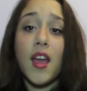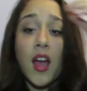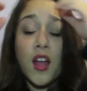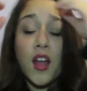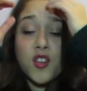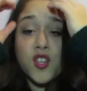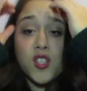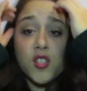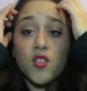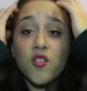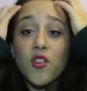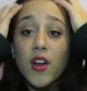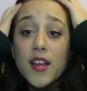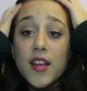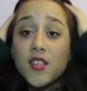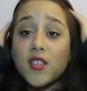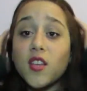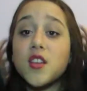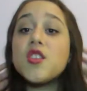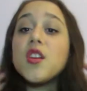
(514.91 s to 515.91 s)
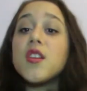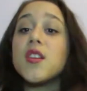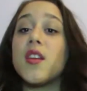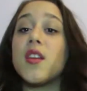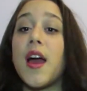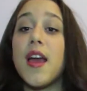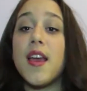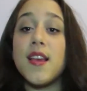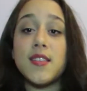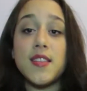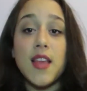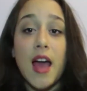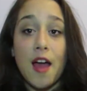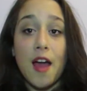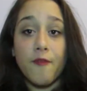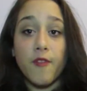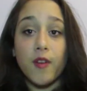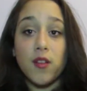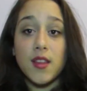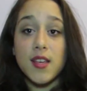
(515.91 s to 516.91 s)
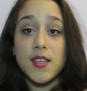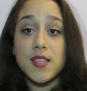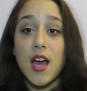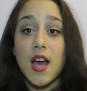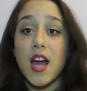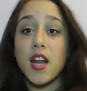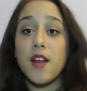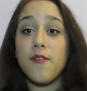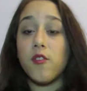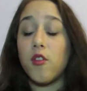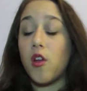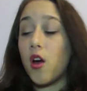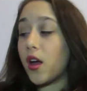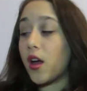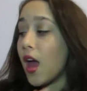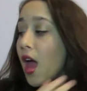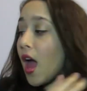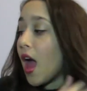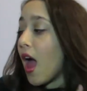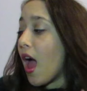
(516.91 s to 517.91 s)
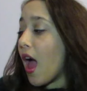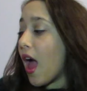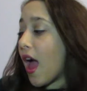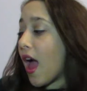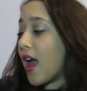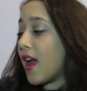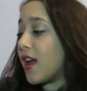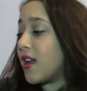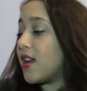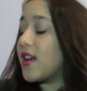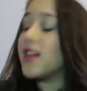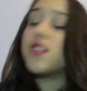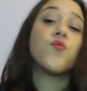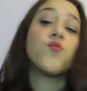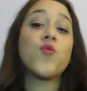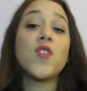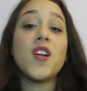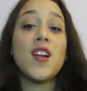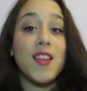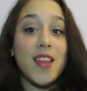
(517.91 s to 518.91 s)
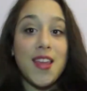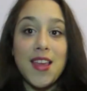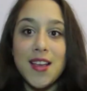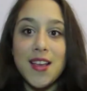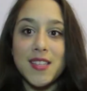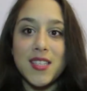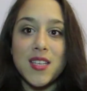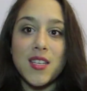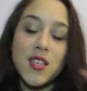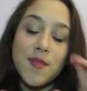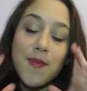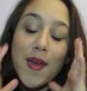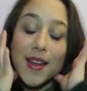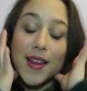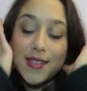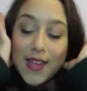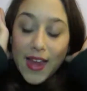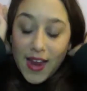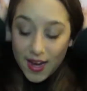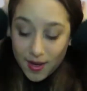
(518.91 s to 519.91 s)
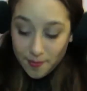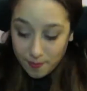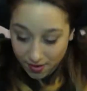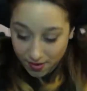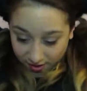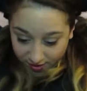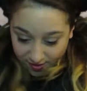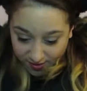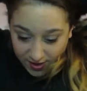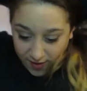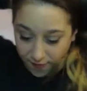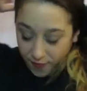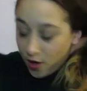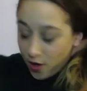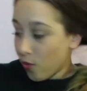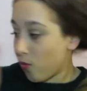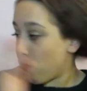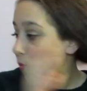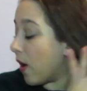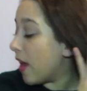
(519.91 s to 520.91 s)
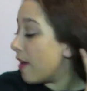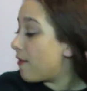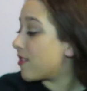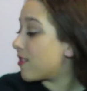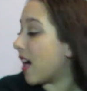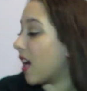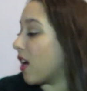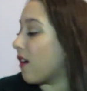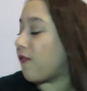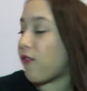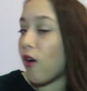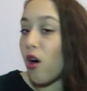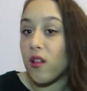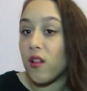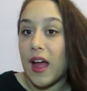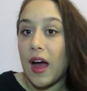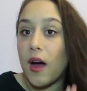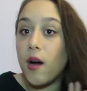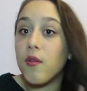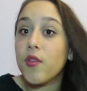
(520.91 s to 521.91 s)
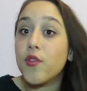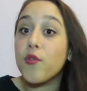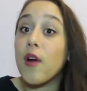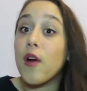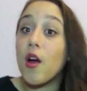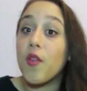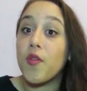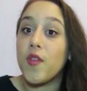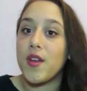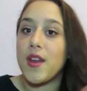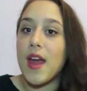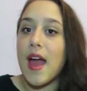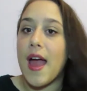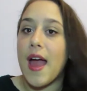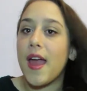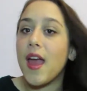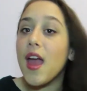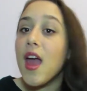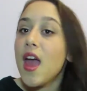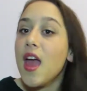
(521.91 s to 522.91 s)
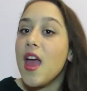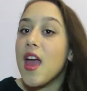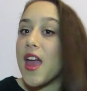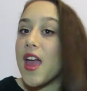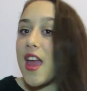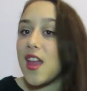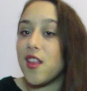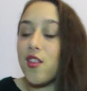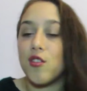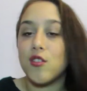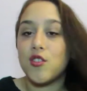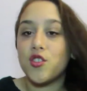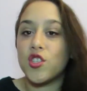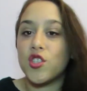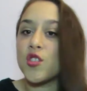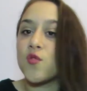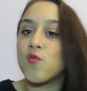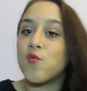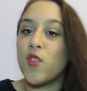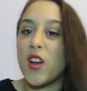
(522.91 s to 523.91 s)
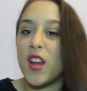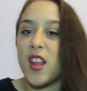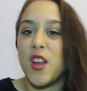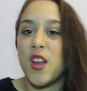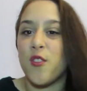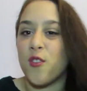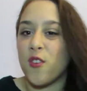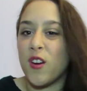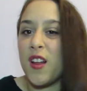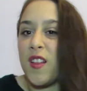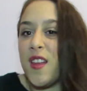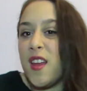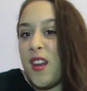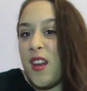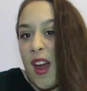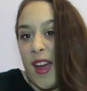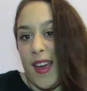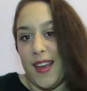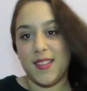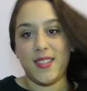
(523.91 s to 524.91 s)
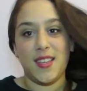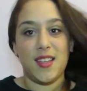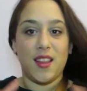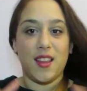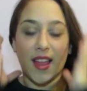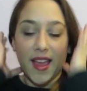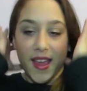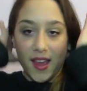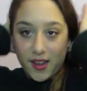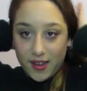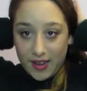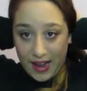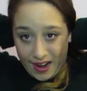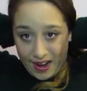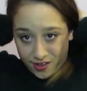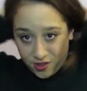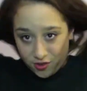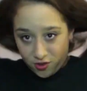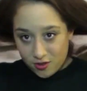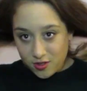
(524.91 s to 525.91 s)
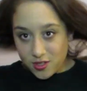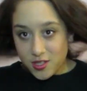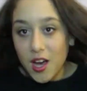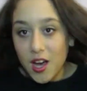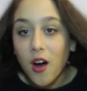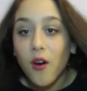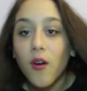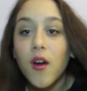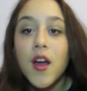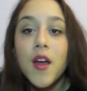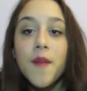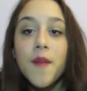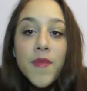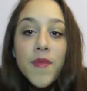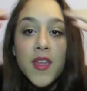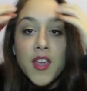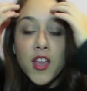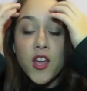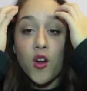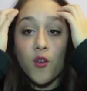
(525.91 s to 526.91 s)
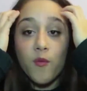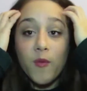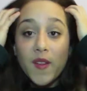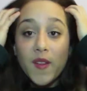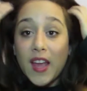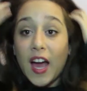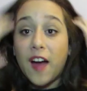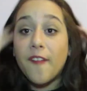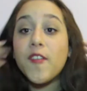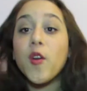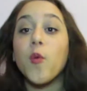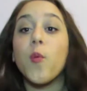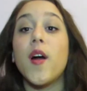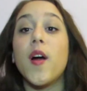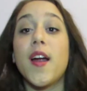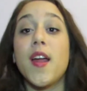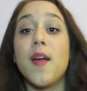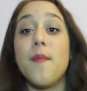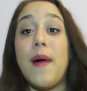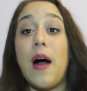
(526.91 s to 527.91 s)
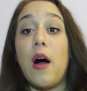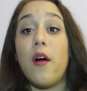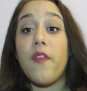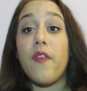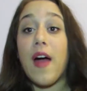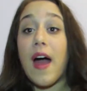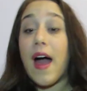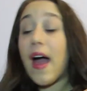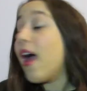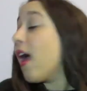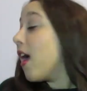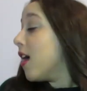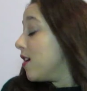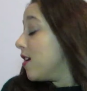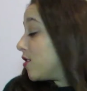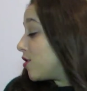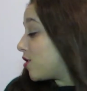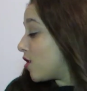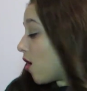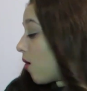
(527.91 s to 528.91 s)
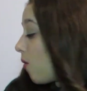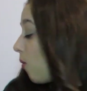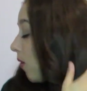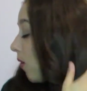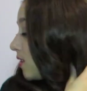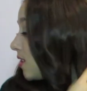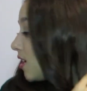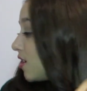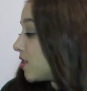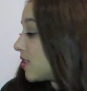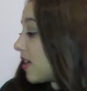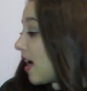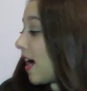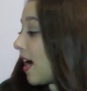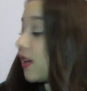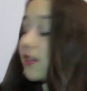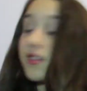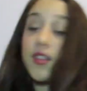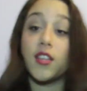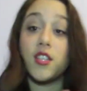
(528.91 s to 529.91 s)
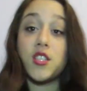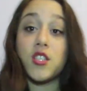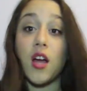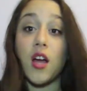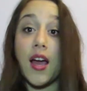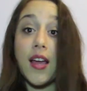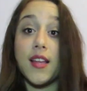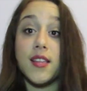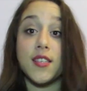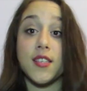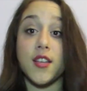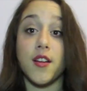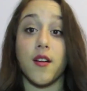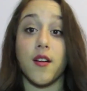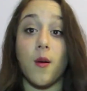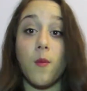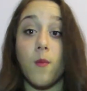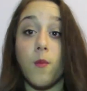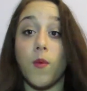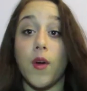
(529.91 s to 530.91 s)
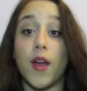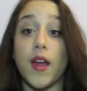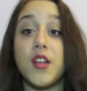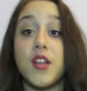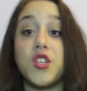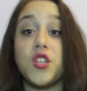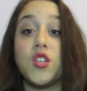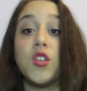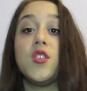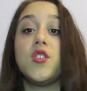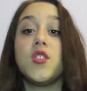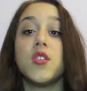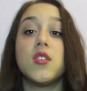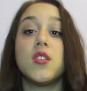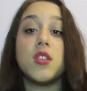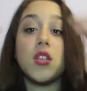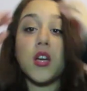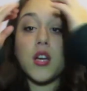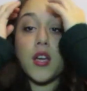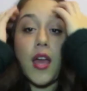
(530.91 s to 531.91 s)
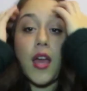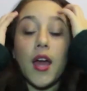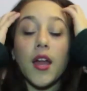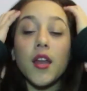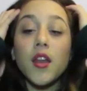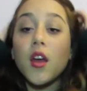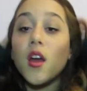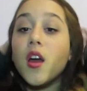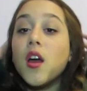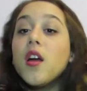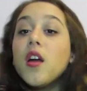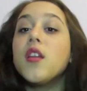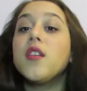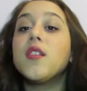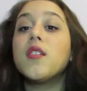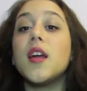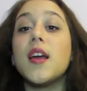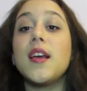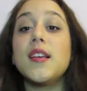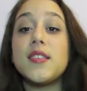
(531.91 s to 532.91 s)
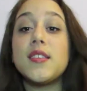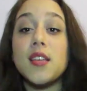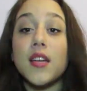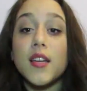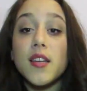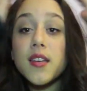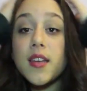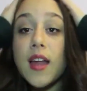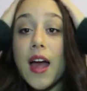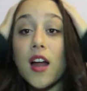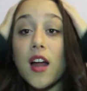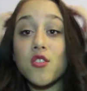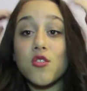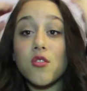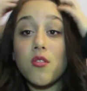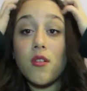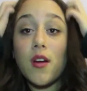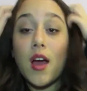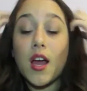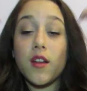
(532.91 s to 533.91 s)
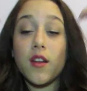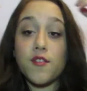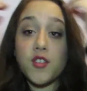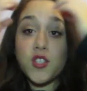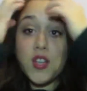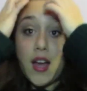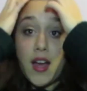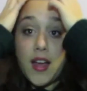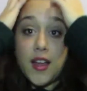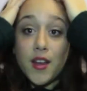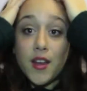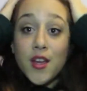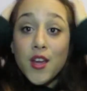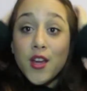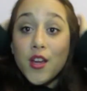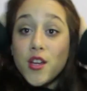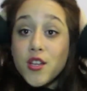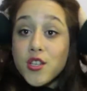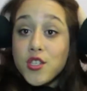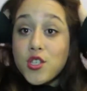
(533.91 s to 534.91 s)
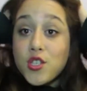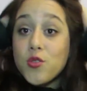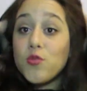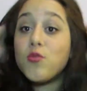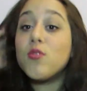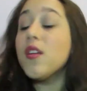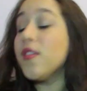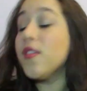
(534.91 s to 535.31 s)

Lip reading: just creates such a nice effortless kind of look. And it's really easy to maintain, because if your waves kind of fall out throughout the day, it looks just really, really nice and like natural, so you don't really have to worry about that. So once I just add the shine serum, which just, again, nice natural kind of shine to